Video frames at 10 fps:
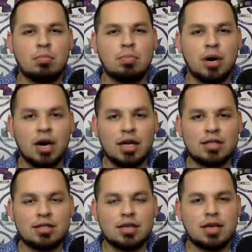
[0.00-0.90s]

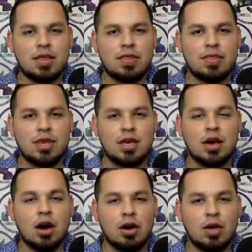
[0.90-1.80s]
But
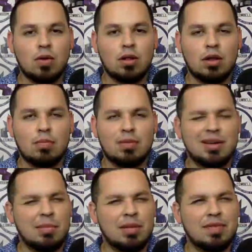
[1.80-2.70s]
the audio clip,
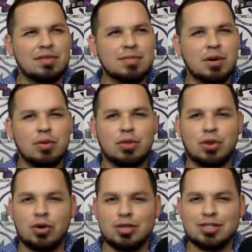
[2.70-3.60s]
I believe it's about
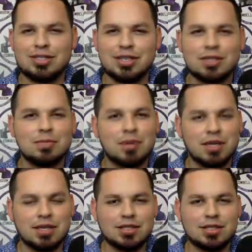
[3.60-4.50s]
36
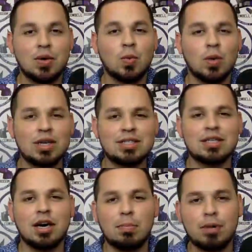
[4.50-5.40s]
minutes. It
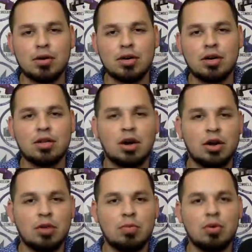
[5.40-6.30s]
was uploaded on
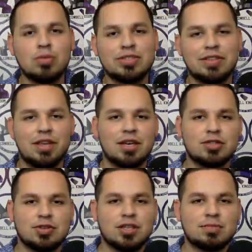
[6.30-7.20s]
Audioboom, which
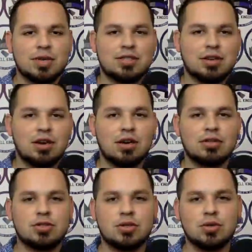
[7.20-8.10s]
then transmits it
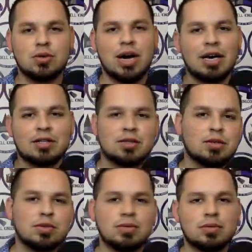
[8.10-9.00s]
on to
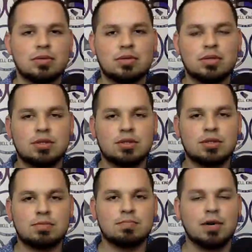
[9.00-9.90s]

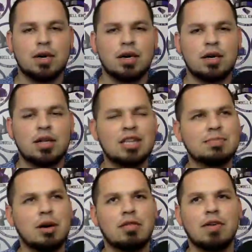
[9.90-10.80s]
iTunes, not
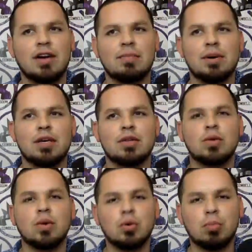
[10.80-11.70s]
Spotify, but
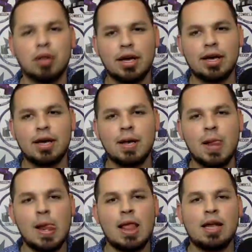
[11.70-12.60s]
Google
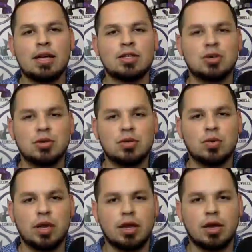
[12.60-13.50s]
Play,
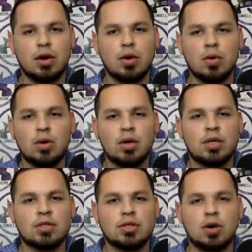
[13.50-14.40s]
TuneIn Radio.
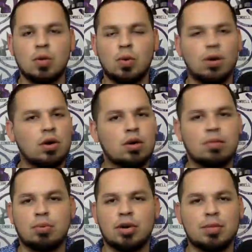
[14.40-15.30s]
So we're
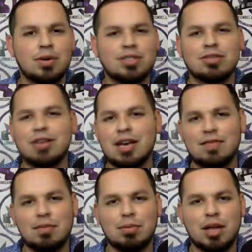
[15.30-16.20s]
pretty much on
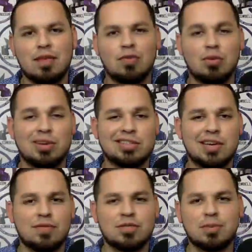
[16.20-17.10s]
every platform
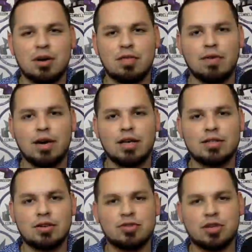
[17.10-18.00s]
except for Spotify.
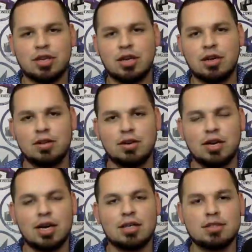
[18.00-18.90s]
Still trying to get on there,
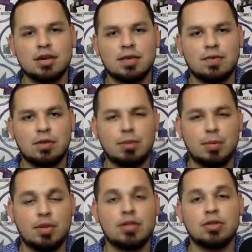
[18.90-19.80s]
guys, for the
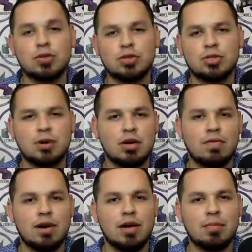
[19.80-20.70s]
people that do use
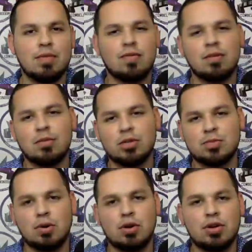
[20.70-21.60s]
Spotify. But for the
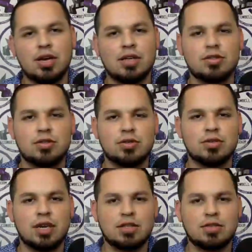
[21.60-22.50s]
most part, you guys do
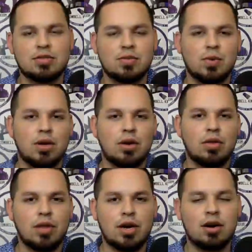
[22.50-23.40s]
use iTunes, and we are
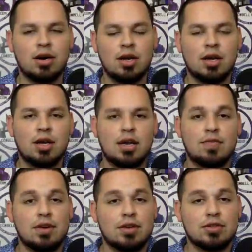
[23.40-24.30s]
there.
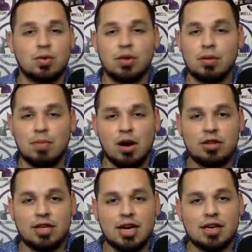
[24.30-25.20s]
If you enjoyed the
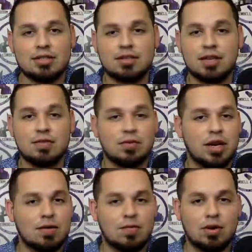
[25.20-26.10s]
podcast, leave a
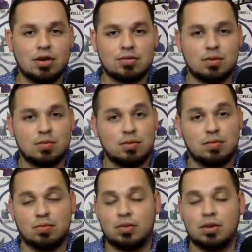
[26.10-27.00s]
rating for us. We
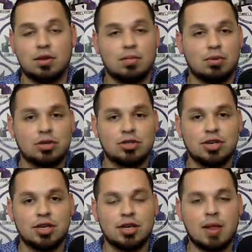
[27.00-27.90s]
would really
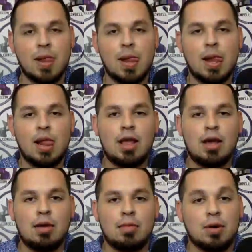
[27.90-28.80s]
appreciate it.
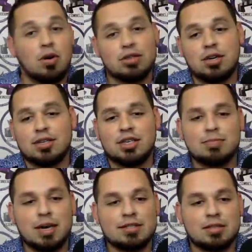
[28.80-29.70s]
But I want to talk
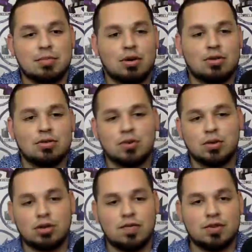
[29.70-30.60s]
Kings basketball.
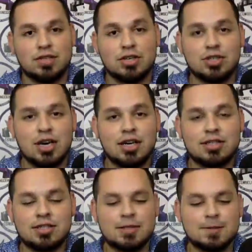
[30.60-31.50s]
Join the conversation,
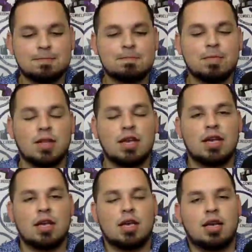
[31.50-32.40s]
guys.
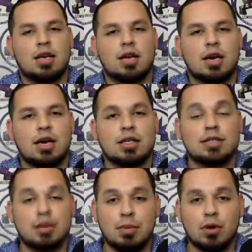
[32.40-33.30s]

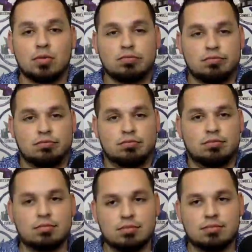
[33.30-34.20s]
Zebo.
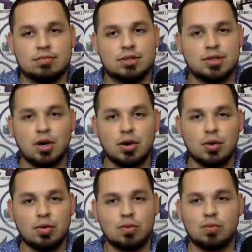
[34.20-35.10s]

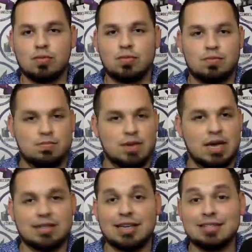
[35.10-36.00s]
So,
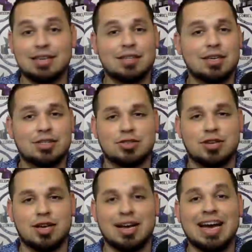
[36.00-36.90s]
as I said
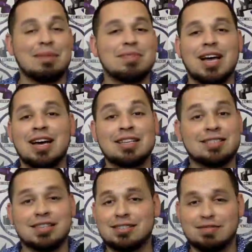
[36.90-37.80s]
yesterday, I am not
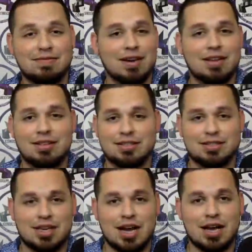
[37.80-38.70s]
justifying
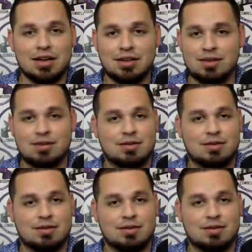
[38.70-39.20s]
this guy.